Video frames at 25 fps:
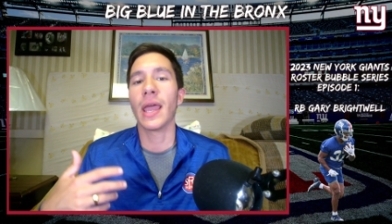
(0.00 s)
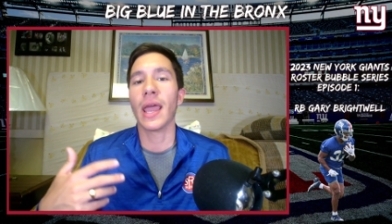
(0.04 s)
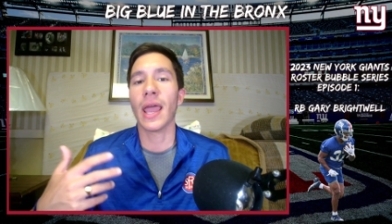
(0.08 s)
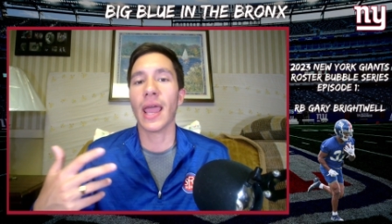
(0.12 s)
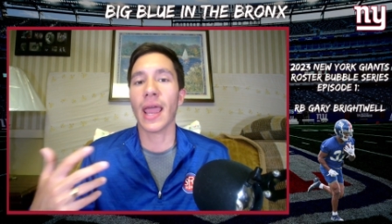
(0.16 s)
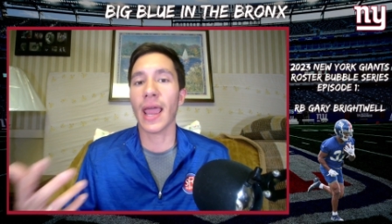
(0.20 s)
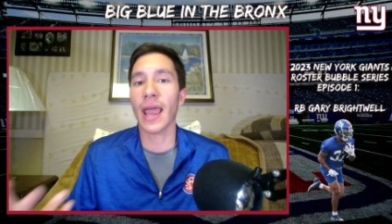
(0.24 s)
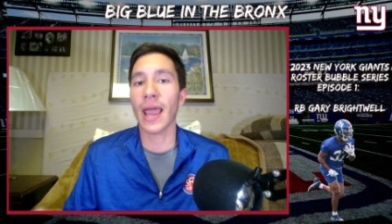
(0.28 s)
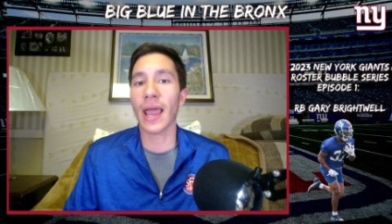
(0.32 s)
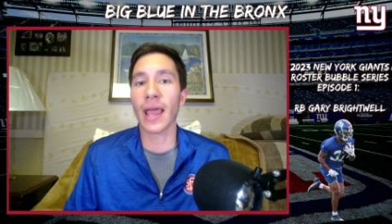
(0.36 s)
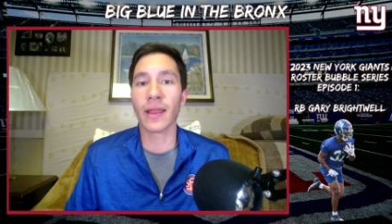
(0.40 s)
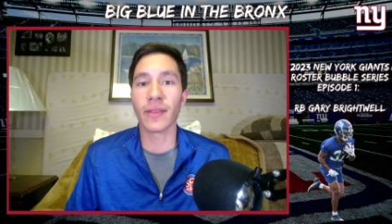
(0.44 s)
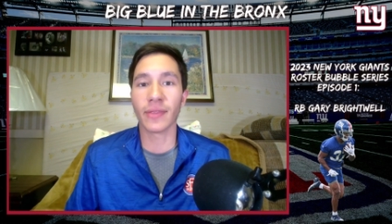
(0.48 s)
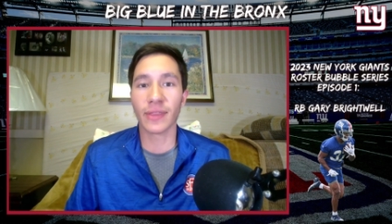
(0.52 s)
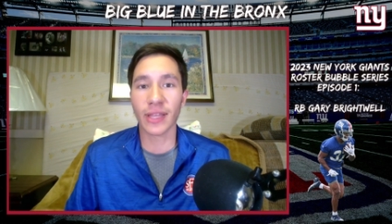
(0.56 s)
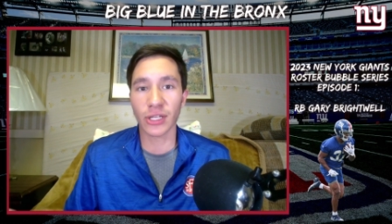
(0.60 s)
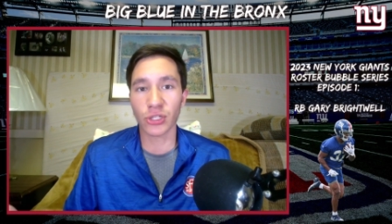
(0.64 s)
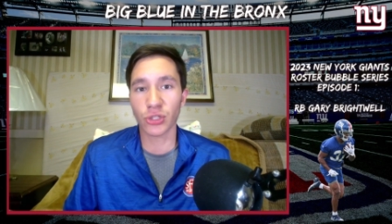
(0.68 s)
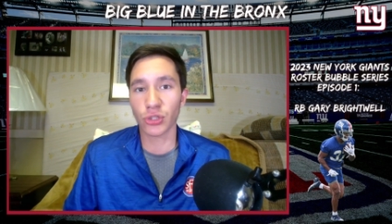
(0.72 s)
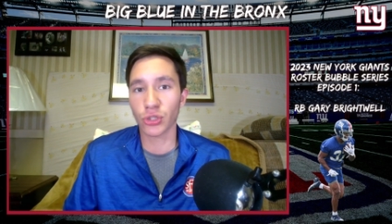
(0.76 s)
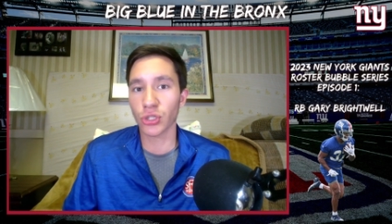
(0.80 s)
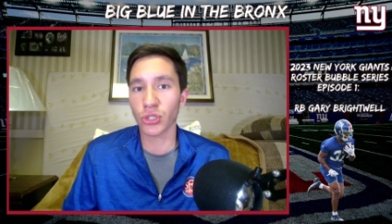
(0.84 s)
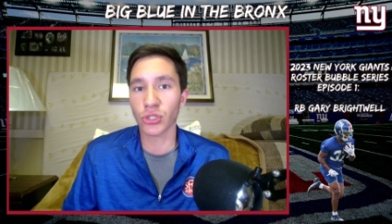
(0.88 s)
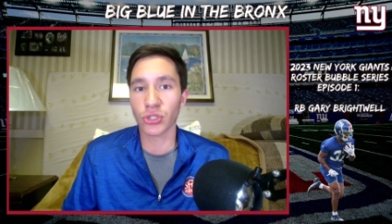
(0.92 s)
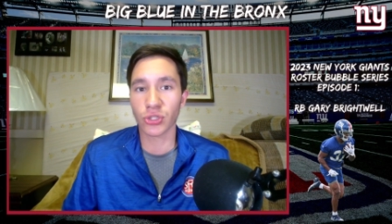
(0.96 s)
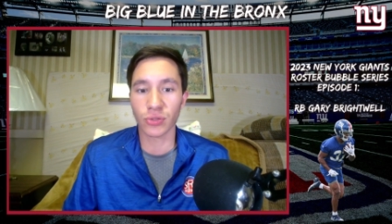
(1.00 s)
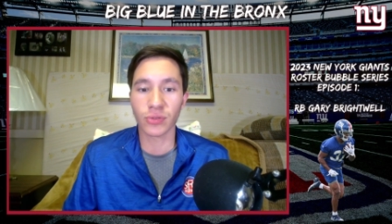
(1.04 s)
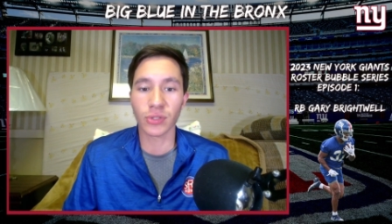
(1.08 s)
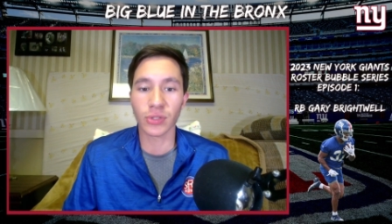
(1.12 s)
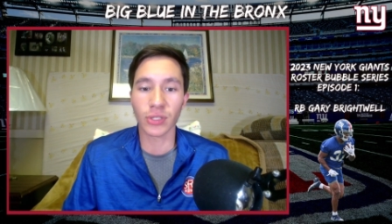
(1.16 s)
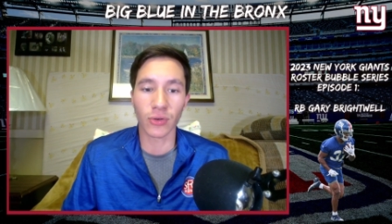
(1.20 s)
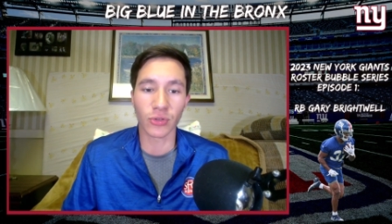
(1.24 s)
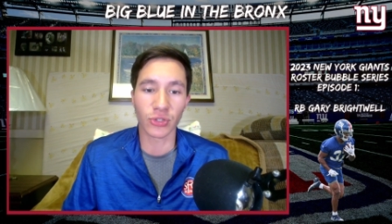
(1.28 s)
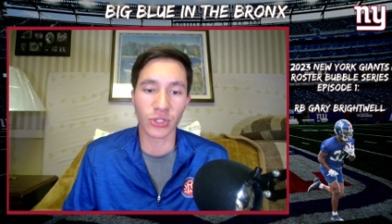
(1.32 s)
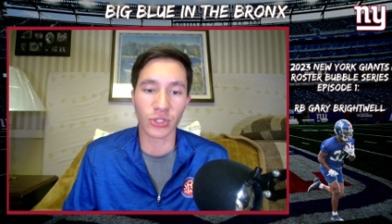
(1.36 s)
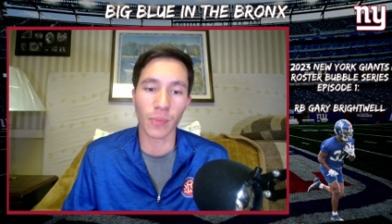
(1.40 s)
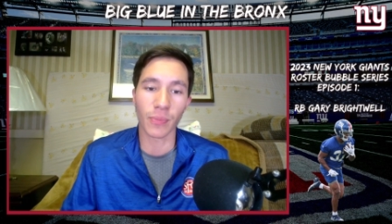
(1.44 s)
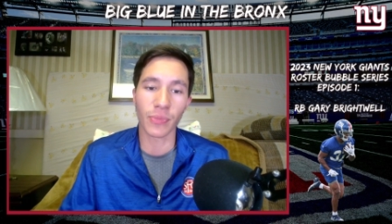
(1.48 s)
And that's just, you
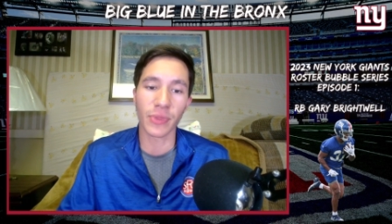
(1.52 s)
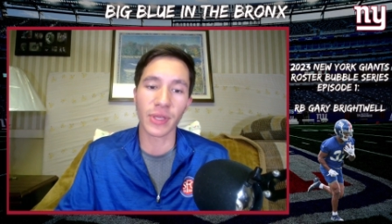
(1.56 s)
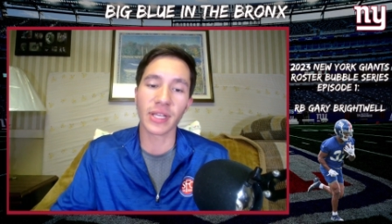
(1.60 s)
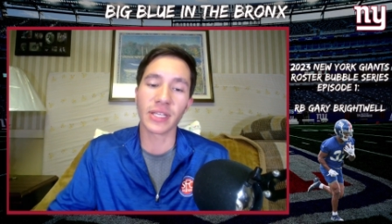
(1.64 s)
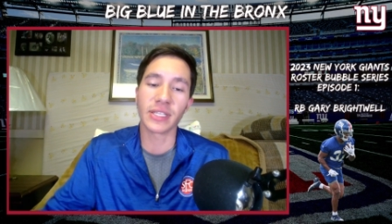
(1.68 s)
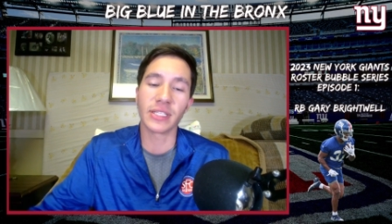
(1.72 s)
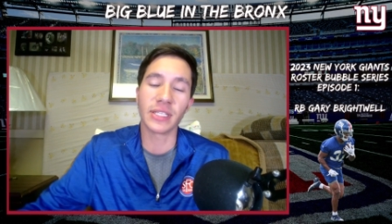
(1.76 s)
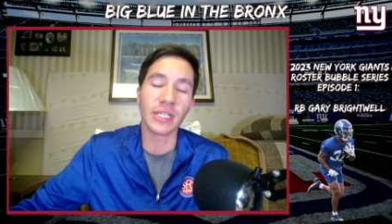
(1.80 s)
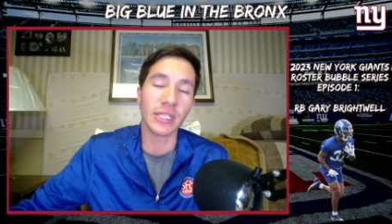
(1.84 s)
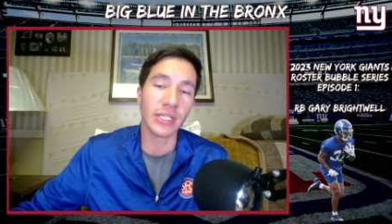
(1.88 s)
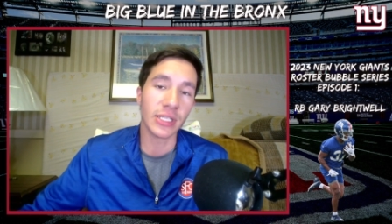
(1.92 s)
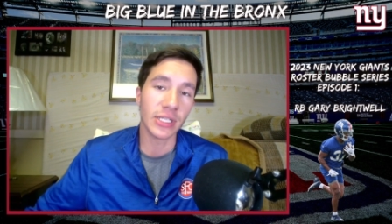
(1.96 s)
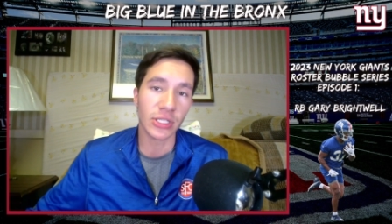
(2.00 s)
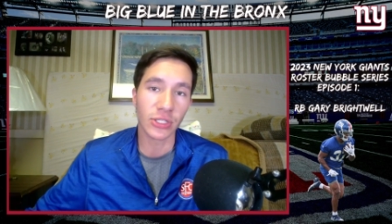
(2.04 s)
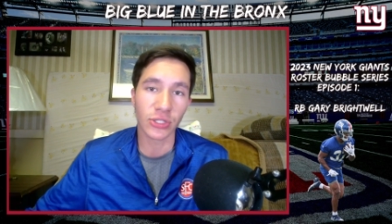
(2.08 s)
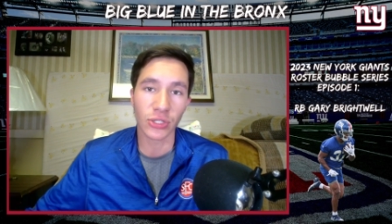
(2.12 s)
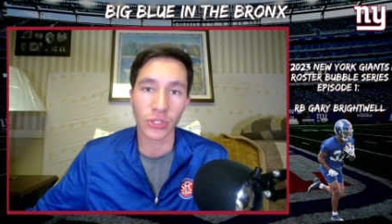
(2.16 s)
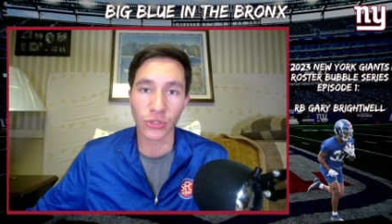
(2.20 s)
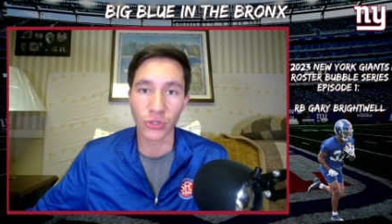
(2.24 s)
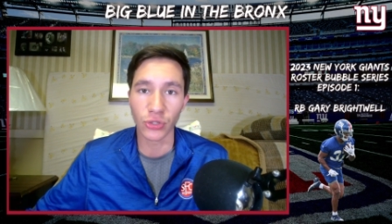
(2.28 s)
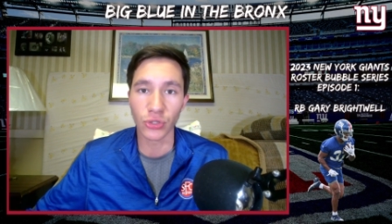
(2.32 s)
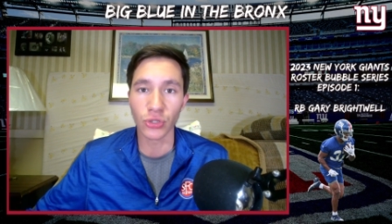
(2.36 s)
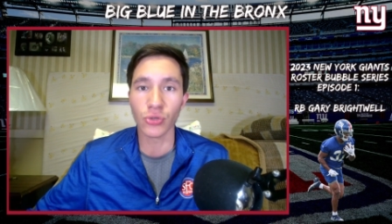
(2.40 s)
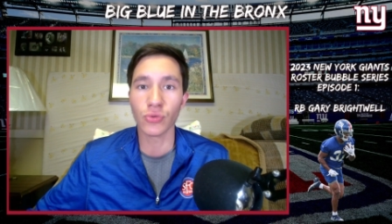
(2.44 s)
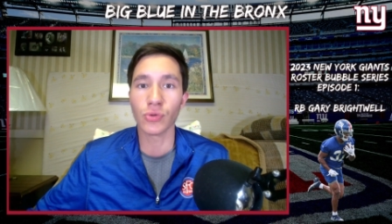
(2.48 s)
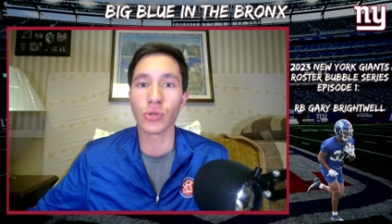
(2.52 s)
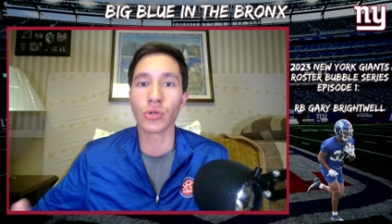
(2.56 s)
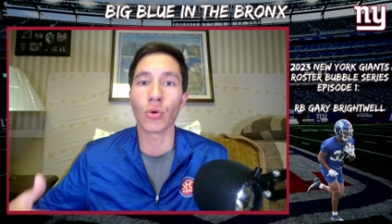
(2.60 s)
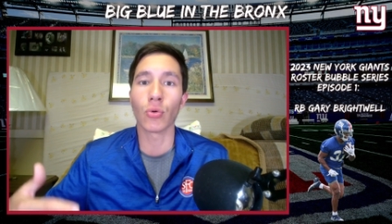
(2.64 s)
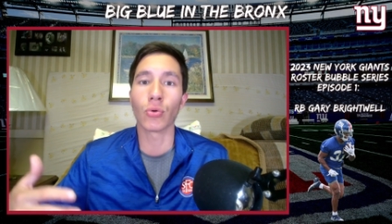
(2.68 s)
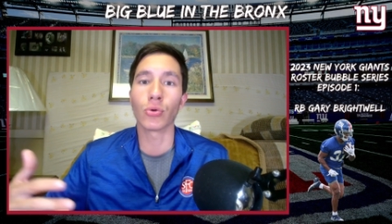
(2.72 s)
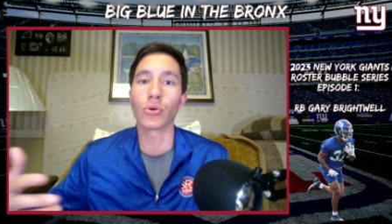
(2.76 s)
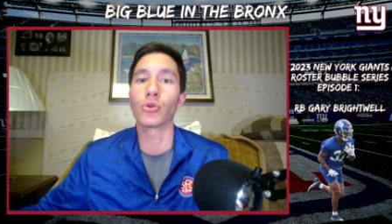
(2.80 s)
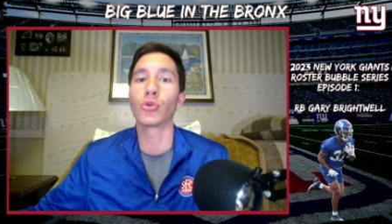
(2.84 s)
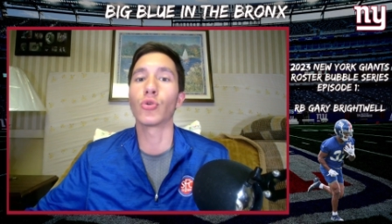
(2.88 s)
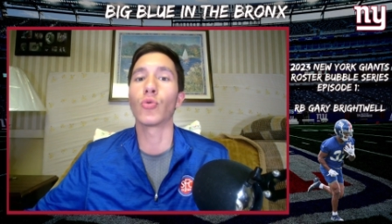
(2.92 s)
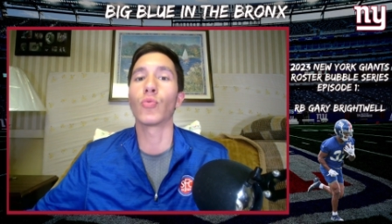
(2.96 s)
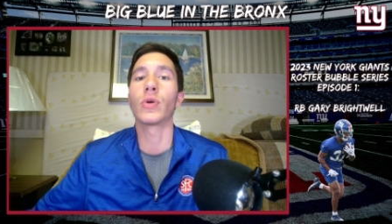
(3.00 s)
know, some things he needs to do in
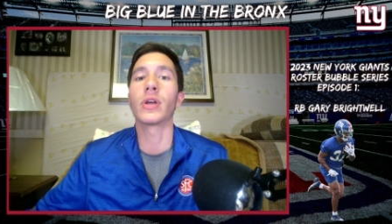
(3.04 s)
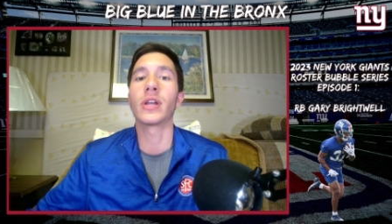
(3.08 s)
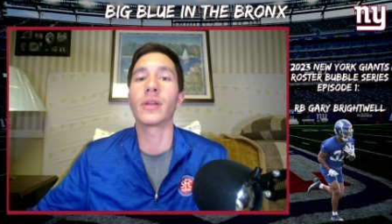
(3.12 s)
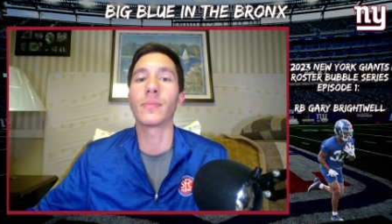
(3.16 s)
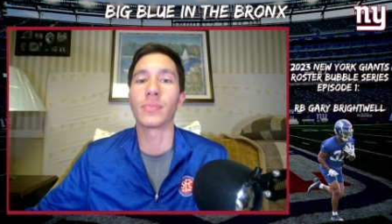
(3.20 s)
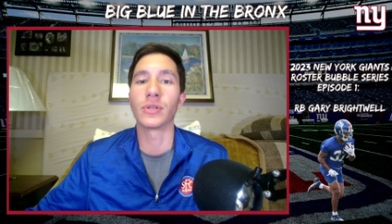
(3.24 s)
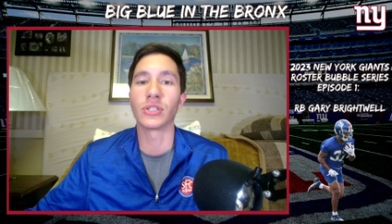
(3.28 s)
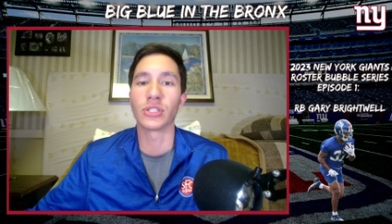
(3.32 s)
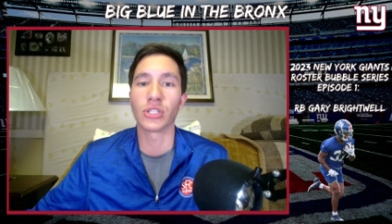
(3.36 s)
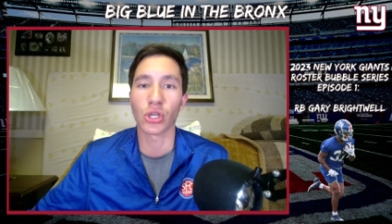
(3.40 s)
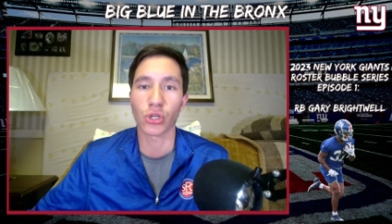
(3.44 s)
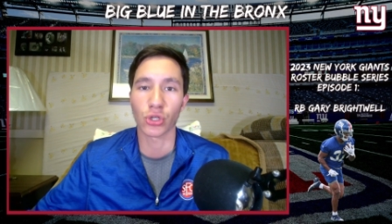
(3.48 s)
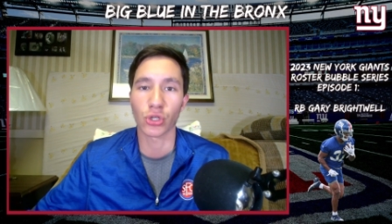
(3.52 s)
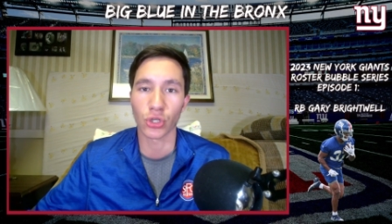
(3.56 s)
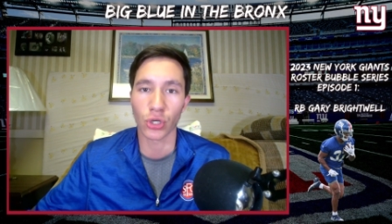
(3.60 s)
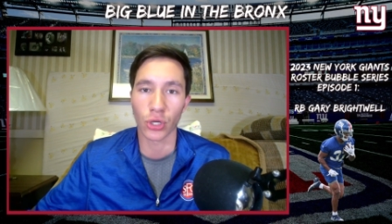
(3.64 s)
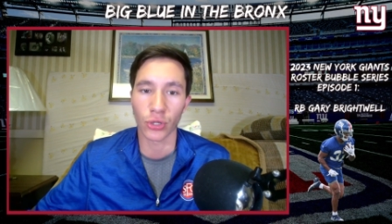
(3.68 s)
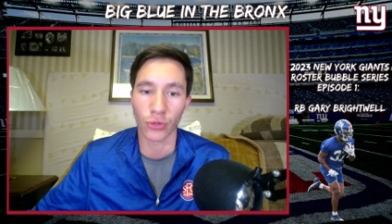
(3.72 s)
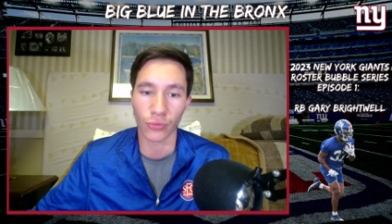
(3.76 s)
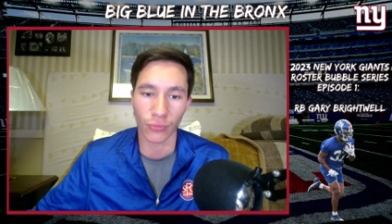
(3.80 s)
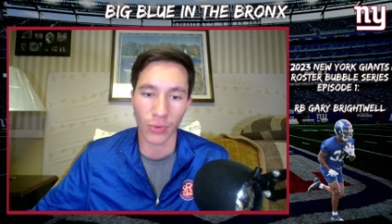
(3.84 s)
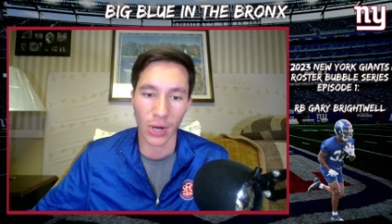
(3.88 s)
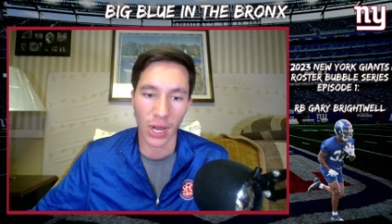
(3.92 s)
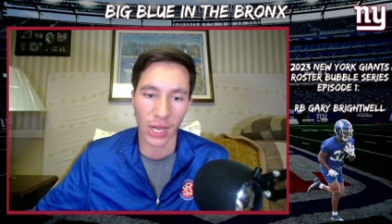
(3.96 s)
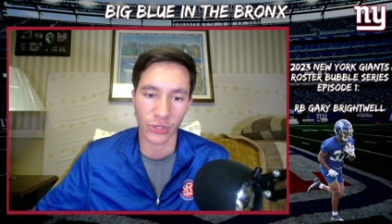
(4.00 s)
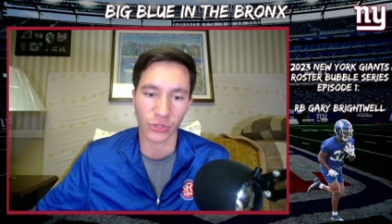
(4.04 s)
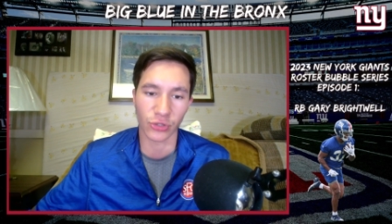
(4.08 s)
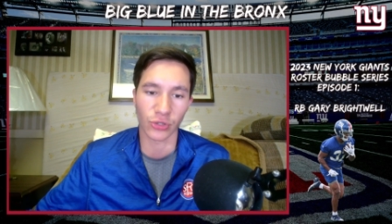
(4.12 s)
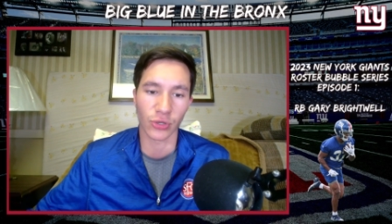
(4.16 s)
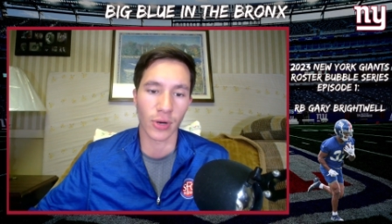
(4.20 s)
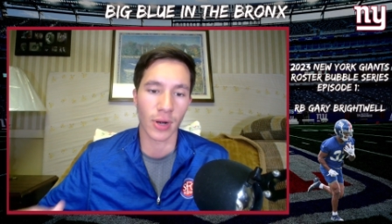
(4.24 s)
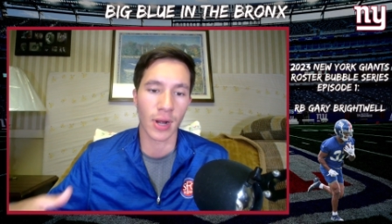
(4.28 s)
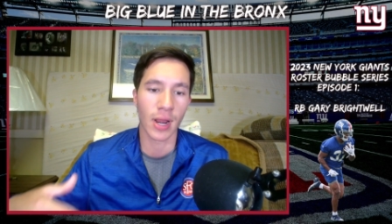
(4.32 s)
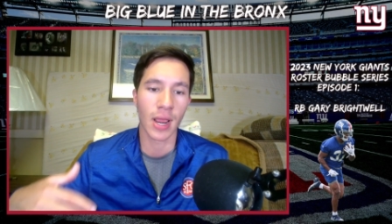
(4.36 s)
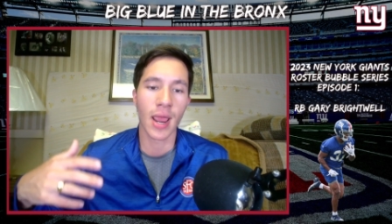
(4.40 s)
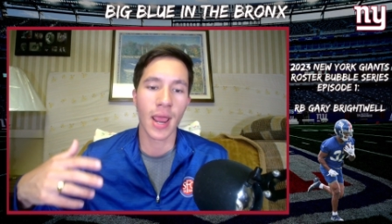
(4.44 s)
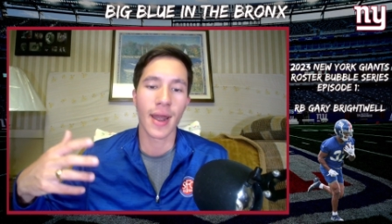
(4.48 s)
order to win a position on the roster.